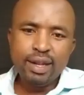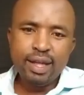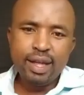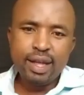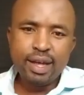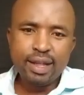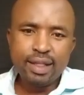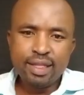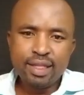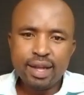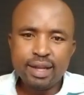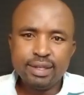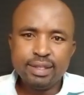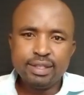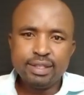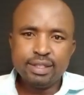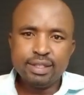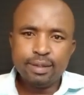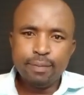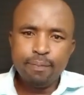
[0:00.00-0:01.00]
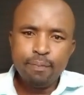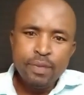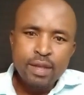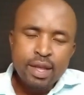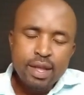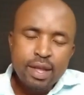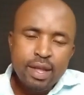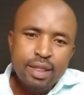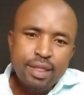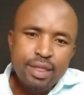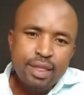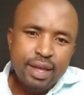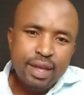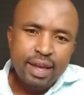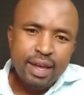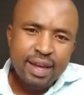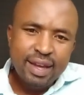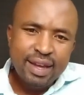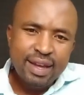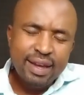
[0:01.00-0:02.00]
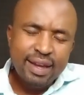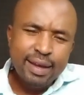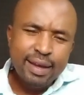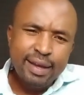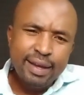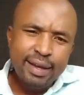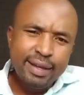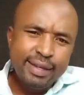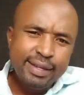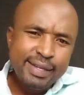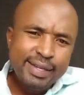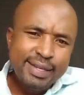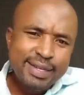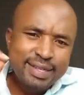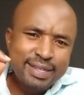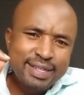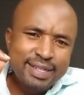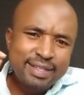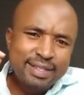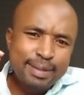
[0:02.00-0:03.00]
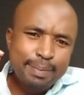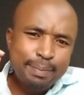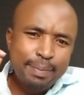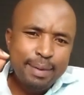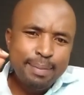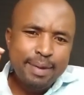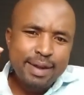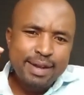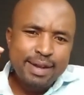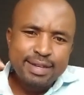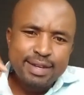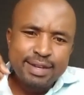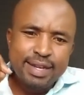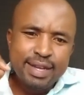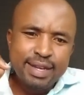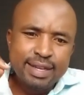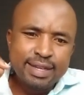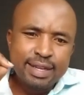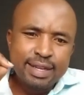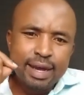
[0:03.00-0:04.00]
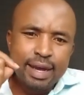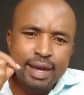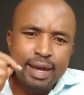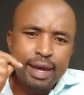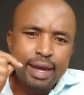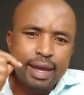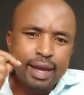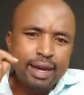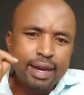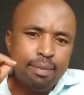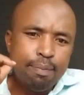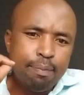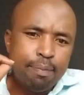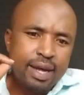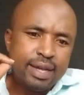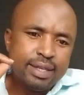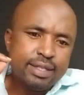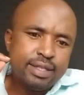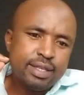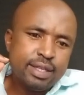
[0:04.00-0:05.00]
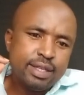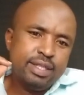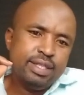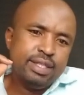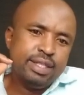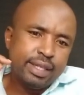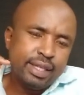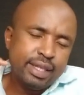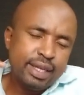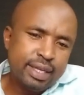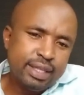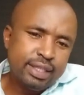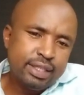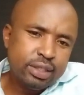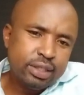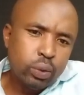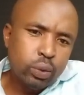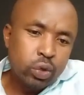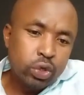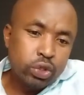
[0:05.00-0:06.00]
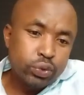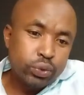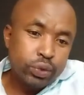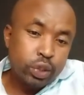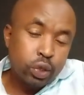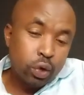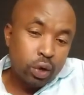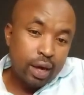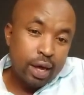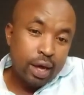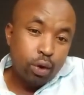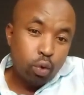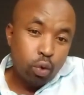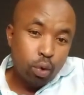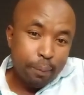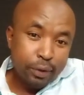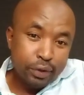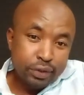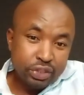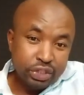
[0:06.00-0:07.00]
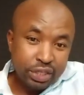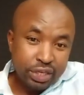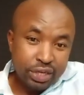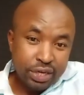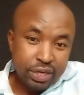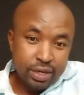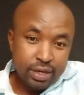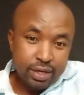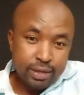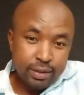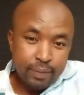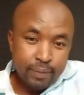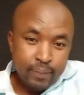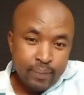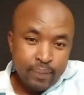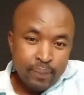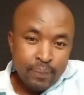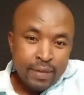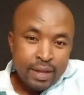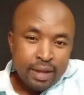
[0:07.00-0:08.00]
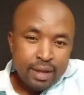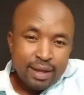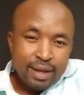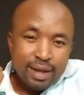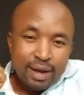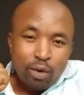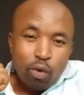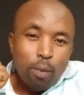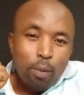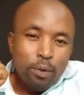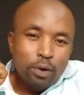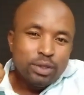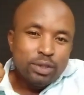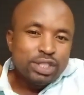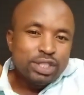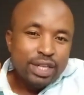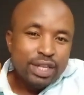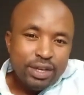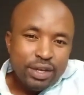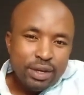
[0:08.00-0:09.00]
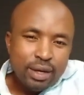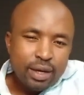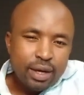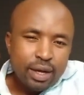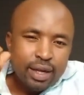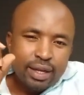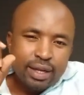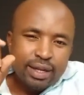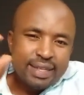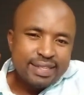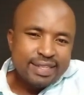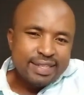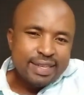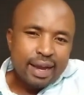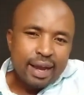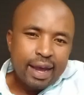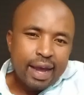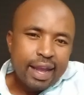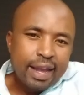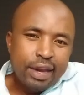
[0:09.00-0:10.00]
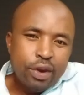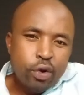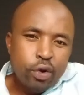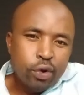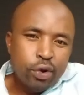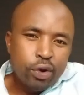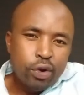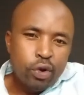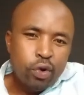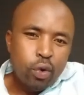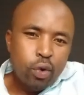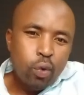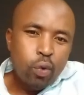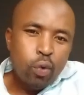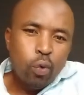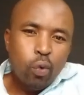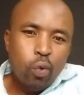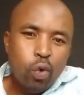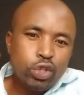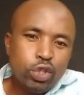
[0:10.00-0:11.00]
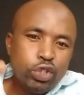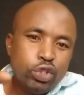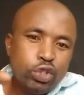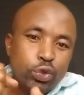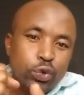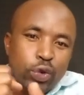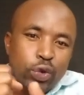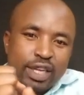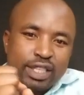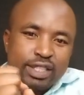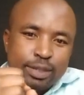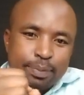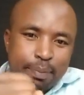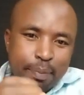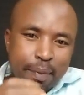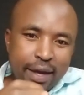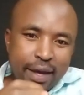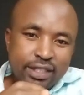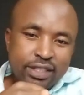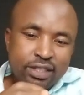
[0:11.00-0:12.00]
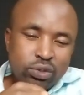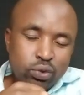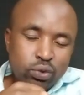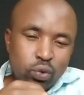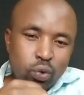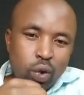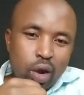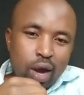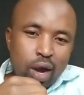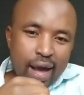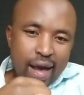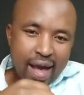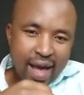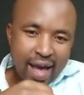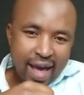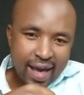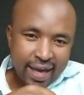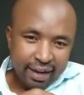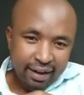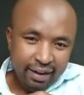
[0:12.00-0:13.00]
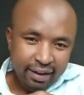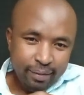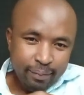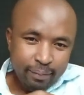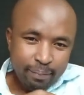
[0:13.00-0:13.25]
there, that the interest payment dates help us in generating what we call a coupon schedule. A coupon schedule is a guide on what you expect to earn